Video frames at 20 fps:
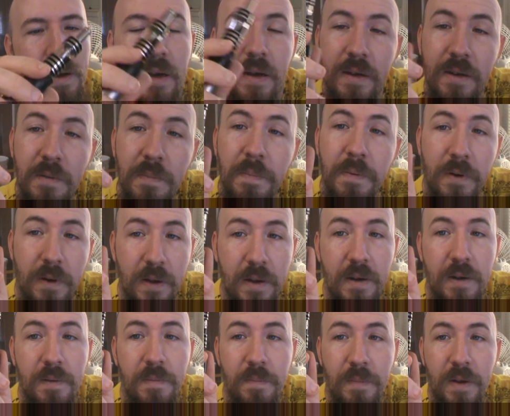It's pretty
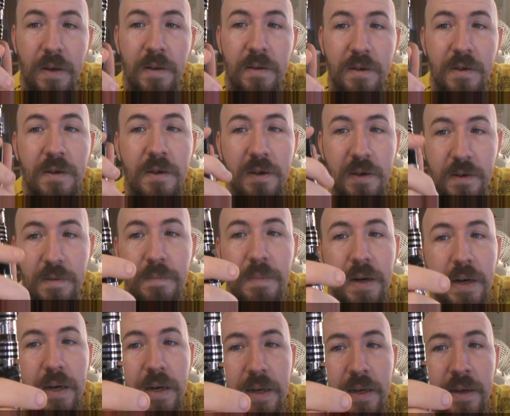good. This is a good
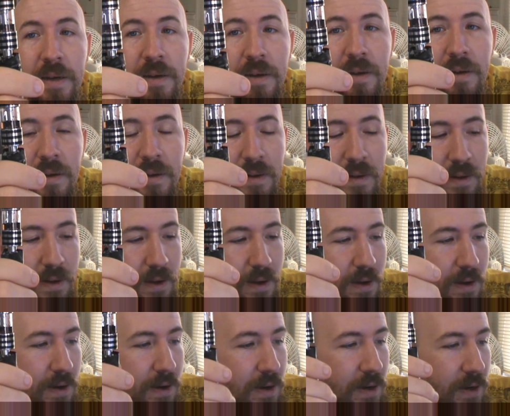buy.
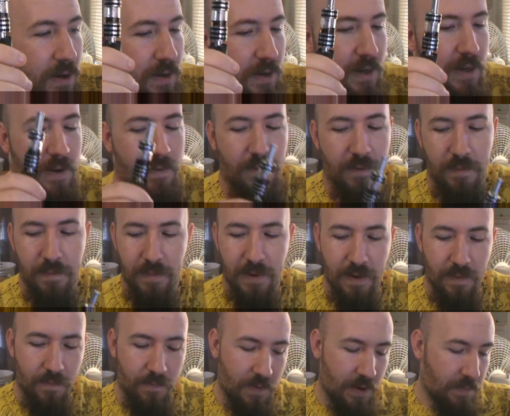I got it from
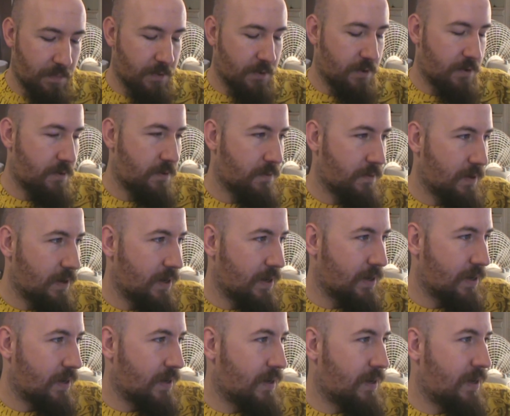
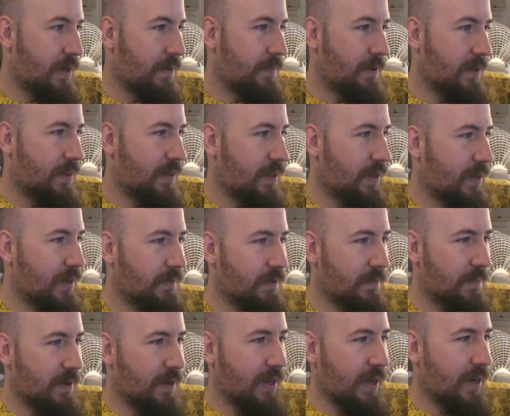myvaporstore.com. I think it was
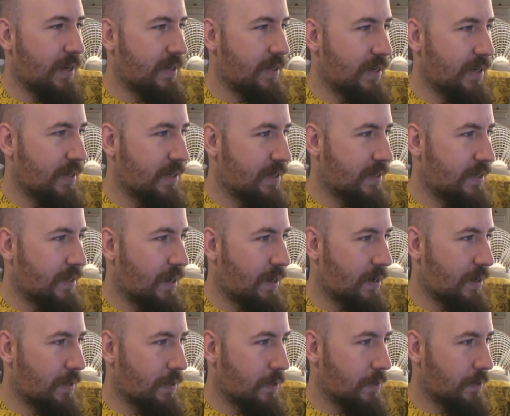about $18.
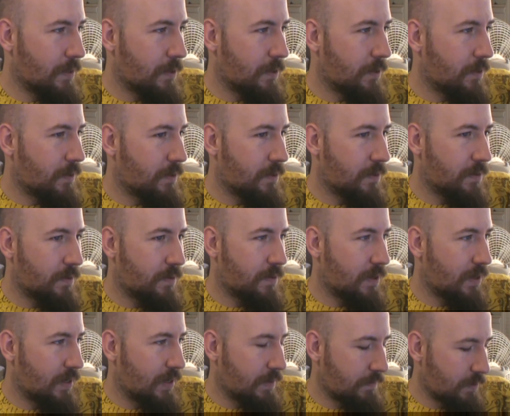
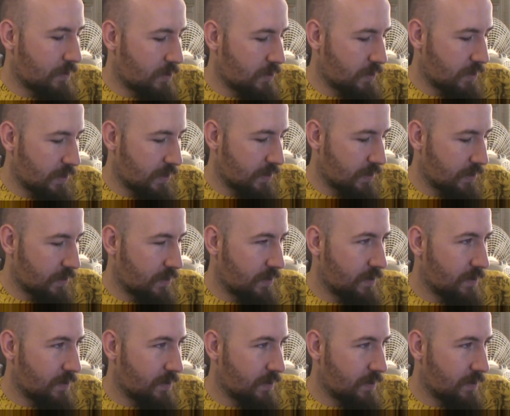I had to check.